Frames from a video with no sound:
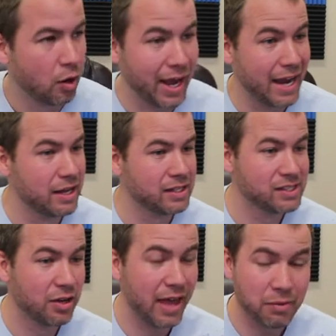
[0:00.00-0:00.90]
okay,
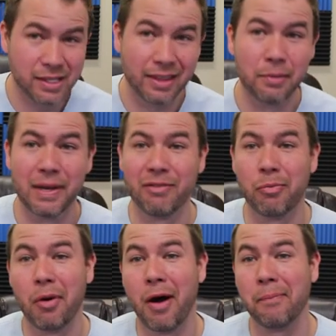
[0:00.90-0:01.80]
so that was a little bit of
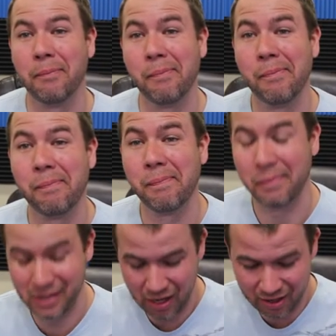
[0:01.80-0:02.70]
a problem.
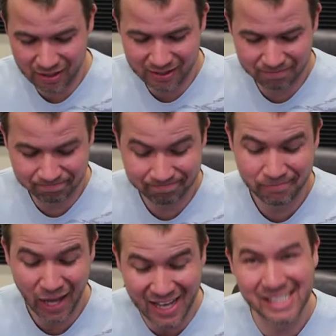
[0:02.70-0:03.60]
Um,
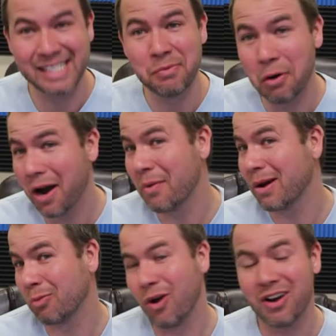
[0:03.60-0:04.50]
I see where I
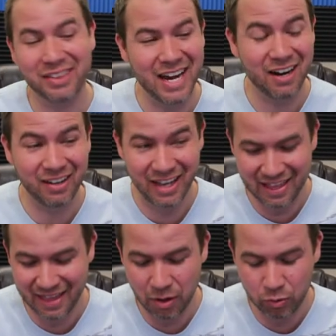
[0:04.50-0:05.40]
went wrong there,
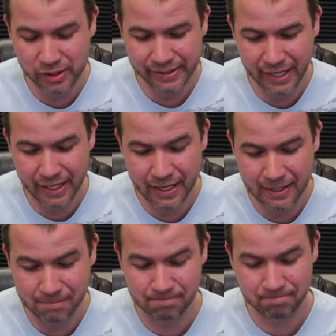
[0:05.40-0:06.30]
and that was...
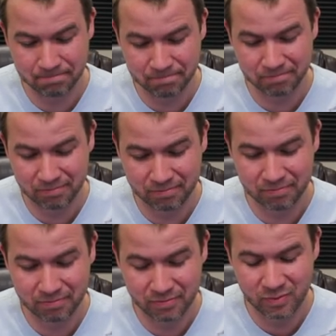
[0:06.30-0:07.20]
Uh,
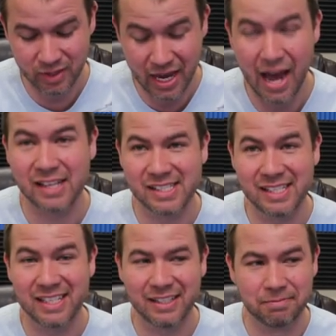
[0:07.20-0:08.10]
yeah, I
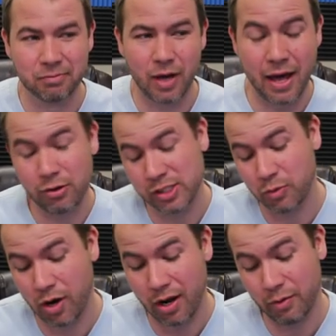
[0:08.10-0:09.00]
see. I don't
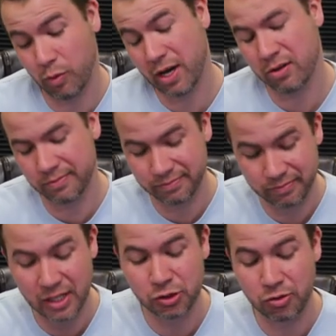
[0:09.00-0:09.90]
see where. Well,
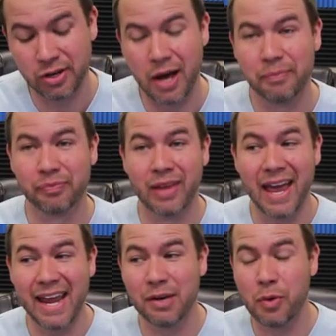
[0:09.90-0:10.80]
I screwed up.
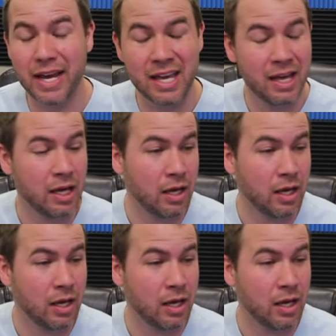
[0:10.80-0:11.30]
Anyway,